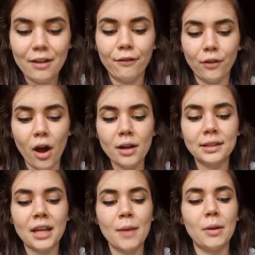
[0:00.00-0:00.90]

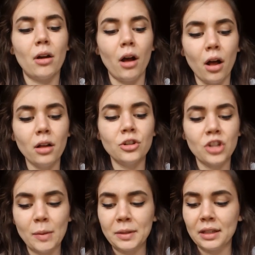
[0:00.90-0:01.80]
Frogs came in all
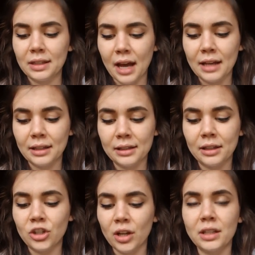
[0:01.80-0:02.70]
shapes and sizes,
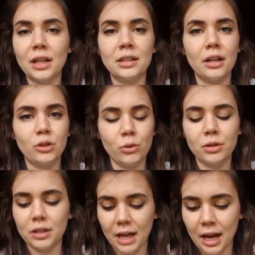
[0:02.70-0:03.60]
just as they do
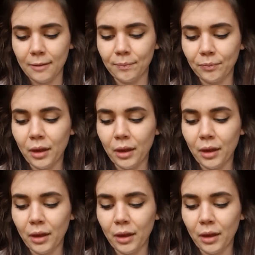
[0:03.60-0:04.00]
today.